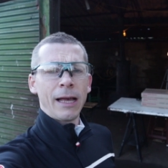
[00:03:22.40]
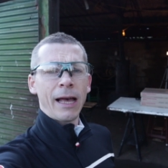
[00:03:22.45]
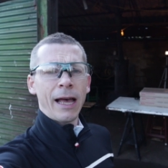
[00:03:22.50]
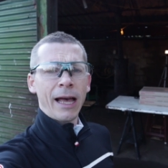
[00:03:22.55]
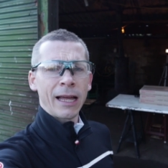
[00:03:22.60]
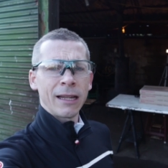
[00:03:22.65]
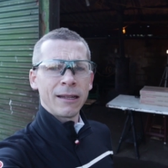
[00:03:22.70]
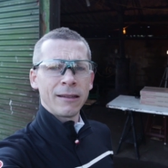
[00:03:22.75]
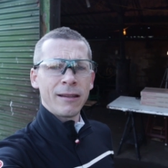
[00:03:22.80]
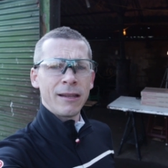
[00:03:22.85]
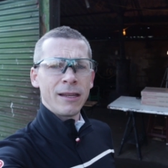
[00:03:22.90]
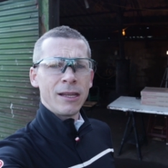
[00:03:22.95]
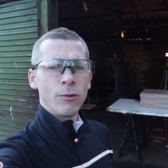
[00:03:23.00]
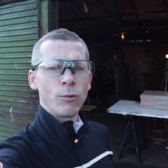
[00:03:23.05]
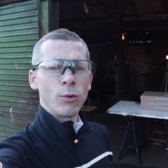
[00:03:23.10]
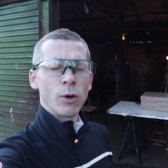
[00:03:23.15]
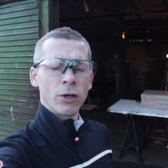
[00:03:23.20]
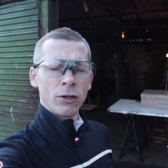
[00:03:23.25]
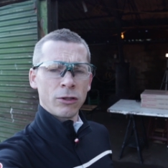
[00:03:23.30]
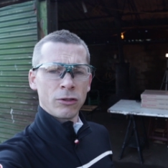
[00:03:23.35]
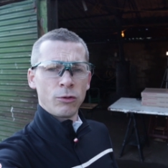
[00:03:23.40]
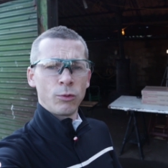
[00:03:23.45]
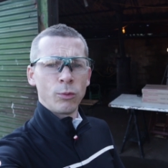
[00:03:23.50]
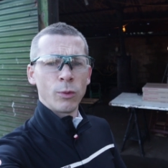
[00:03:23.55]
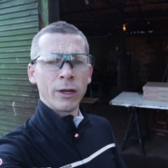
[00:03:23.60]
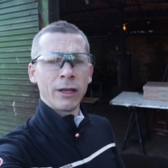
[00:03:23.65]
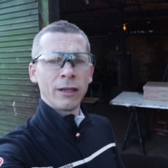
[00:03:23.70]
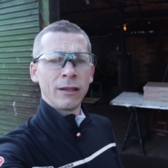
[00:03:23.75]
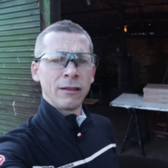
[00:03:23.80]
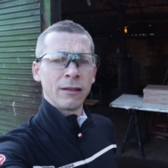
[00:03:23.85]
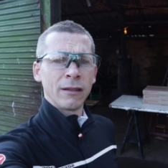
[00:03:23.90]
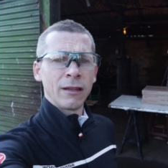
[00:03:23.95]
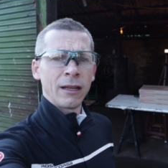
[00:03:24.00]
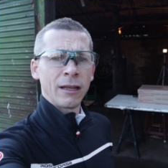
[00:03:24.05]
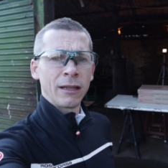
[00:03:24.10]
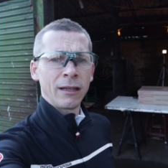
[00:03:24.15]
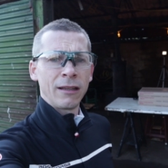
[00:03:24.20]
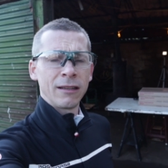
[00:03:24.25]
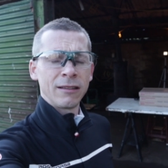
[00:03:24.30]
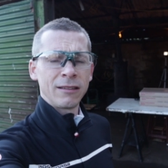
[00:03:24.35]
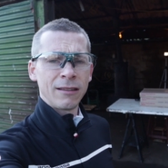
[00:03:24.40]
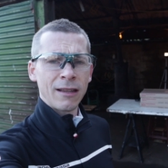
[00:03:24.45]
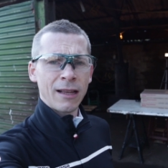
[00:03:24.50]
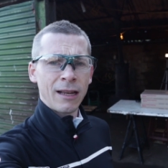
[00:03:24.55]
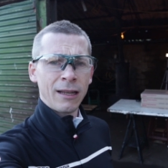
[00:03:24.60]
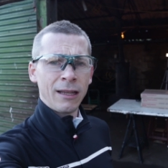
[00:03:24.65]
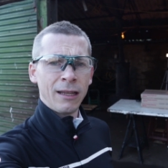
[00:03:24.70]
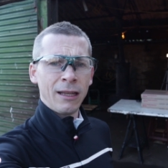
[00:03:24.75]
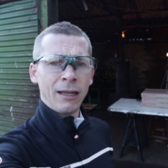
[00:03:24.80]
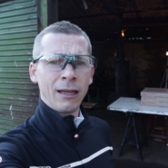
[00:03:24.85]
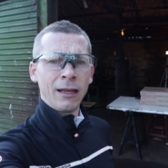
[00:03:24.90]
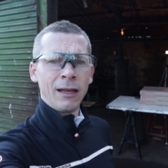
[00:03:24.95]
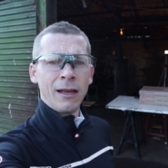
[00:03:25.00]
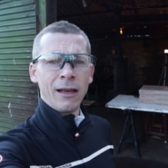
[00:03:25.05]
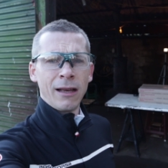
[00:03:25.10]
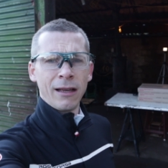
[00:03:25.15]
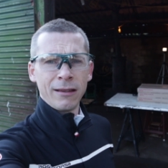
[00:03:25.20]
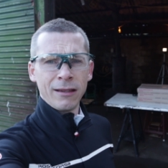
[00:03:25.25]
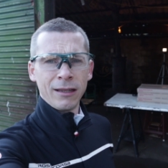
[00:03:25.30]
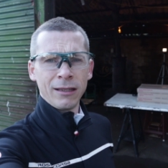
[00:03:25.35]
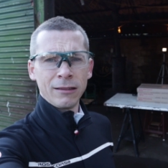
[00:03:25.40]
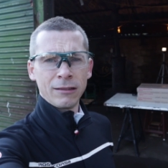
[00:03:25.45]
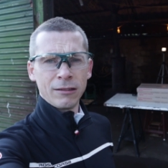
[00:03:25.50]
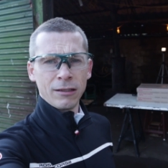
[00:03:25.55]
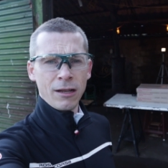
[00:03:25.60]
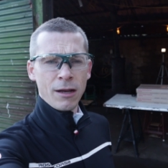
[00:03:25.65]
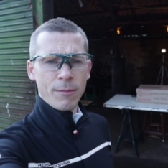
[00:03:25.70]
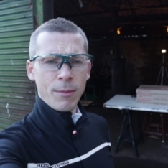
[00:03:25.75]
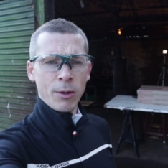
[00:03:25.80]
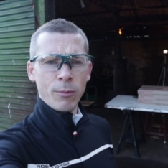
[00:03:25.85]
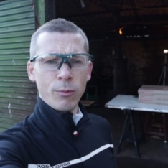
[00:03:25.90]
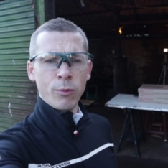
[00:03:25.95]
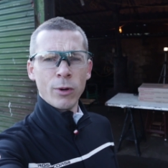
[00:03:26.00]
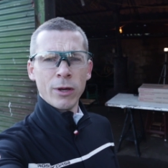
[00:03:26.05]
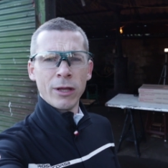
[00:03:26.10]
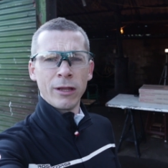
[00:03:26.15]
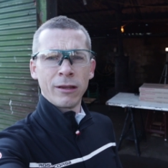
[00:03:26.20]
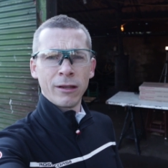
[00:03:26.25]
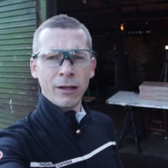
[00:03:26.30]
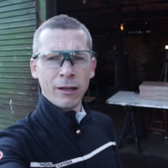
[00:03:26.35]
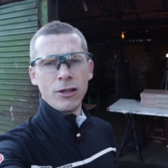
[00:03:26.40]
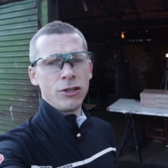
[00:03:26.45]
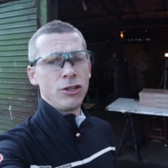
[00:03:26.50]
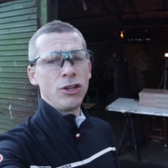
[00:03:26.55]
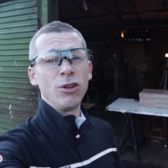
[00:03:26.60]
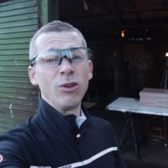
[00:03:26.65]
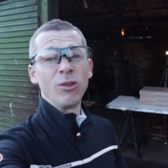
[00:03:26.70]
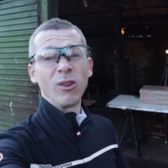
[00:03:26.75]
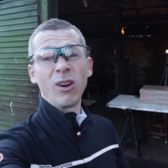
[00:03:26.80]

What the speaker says: and he worked with Castelli, I think, to come up with a new